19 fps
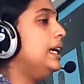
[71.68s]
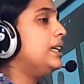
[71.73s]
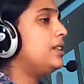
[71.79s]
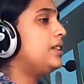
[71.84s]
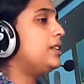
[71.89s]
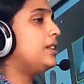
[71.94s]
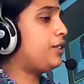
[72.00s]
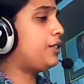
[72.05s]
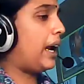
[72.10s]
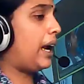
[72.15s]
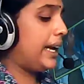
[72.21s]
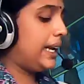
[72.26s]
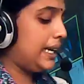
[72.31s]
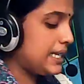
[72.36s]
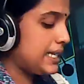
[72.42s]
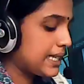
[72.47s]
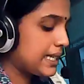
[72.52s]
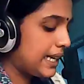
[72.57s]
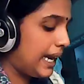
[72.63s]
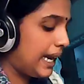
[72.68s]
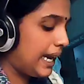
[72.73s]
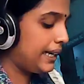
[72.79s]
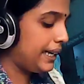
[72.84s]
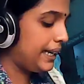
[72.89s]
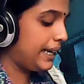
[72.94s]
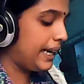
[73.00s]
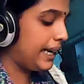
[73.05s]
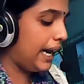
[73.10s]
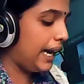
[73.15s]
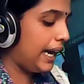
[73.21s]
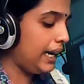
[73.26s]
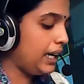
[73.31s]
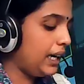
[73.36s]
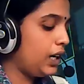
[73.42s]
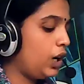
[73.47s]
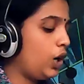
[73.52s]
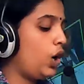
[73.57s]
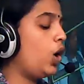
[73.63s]
the trial is held in an
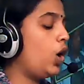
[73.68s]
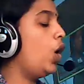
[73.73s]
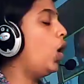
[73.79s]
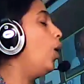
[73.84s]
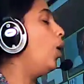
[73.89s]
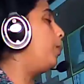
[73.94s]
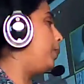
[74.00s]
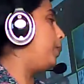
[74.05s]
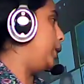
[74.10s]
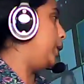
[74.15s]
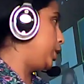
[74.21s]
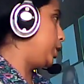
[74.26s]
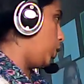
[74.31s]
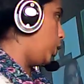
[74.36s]
open, court.